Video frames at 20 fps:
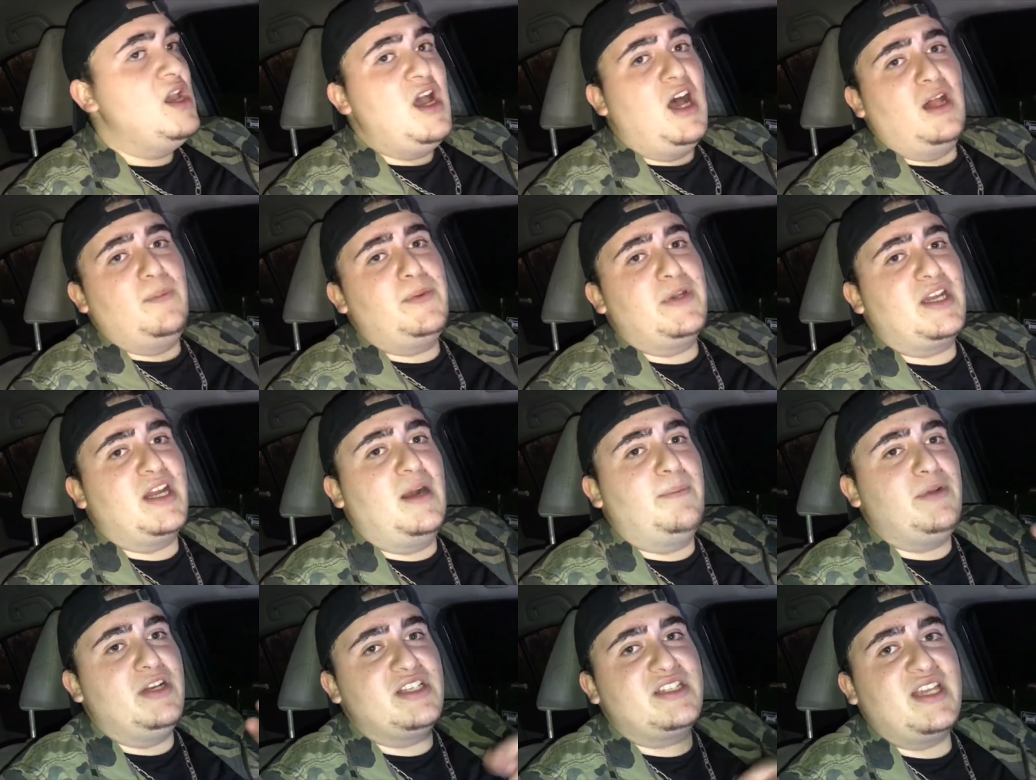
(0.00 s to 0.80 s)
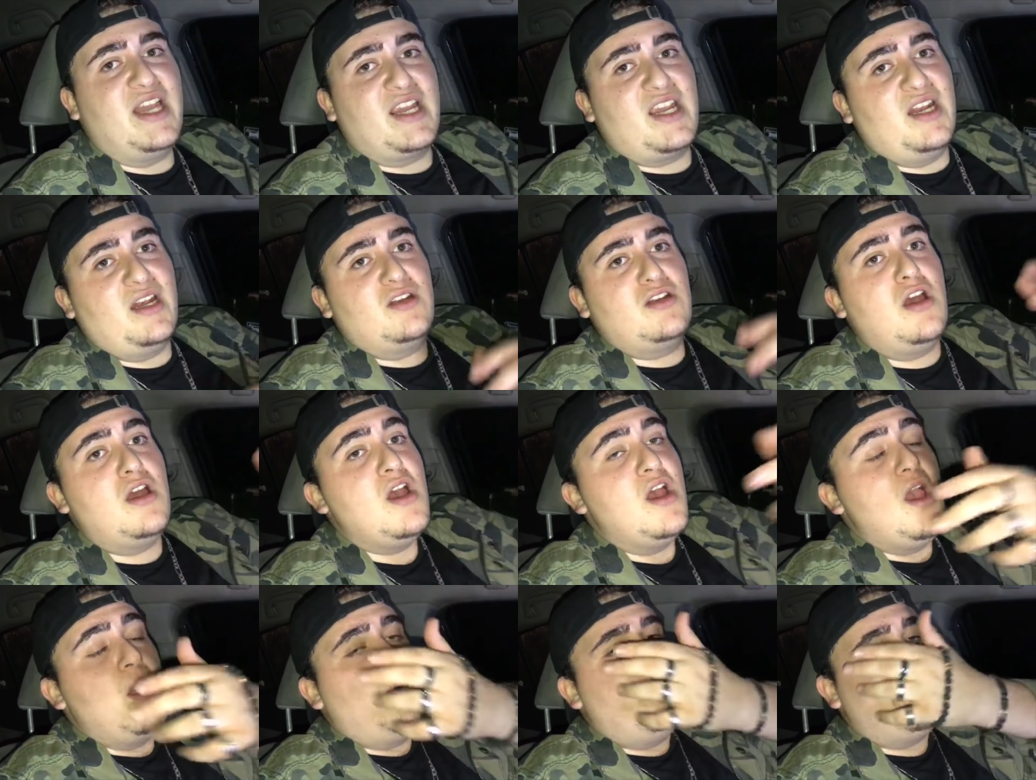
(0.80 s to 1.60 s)
I'll pick it up in a second
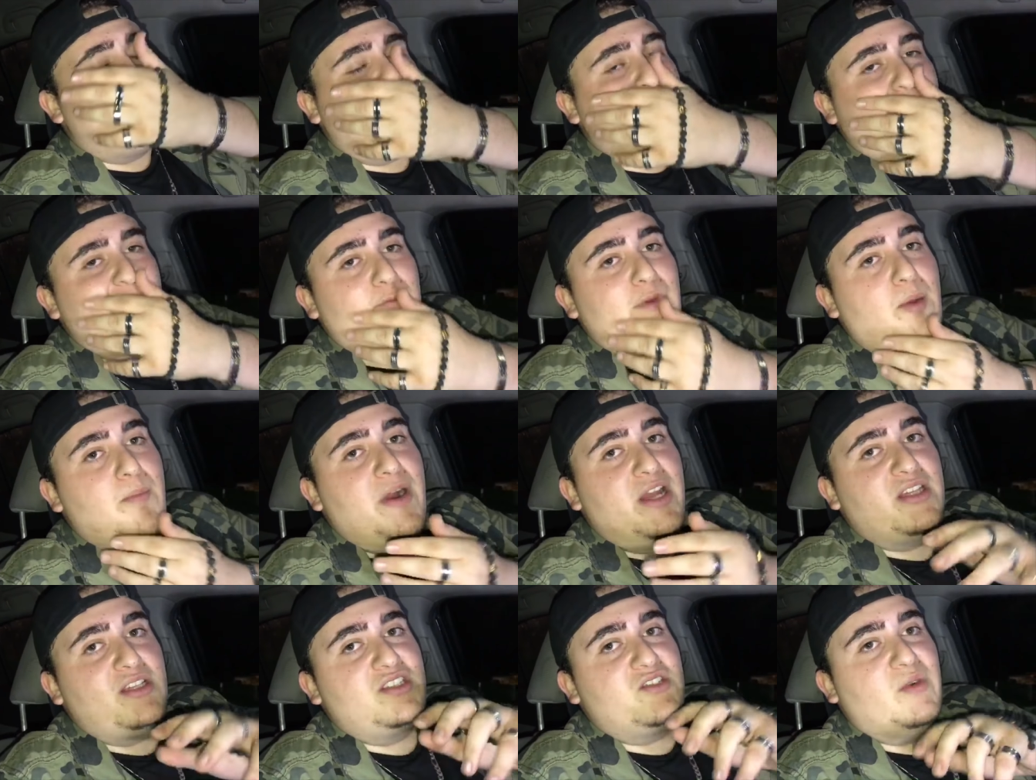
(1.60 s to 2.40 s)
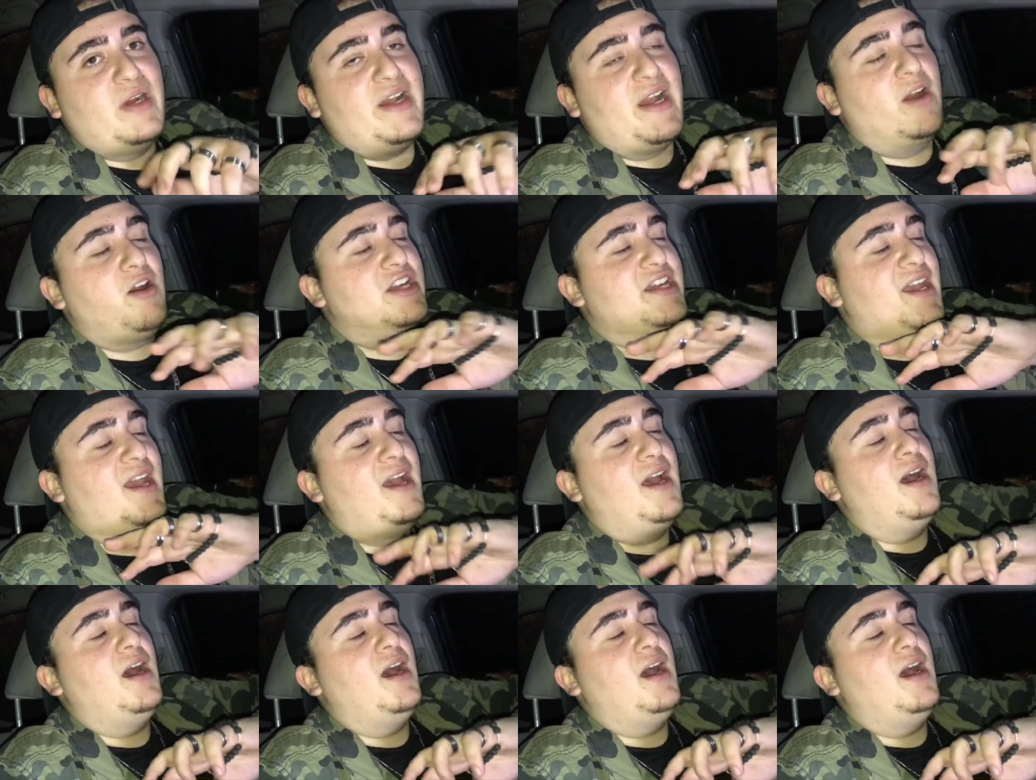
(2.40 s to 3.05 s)
when I catch my breath because right now, like,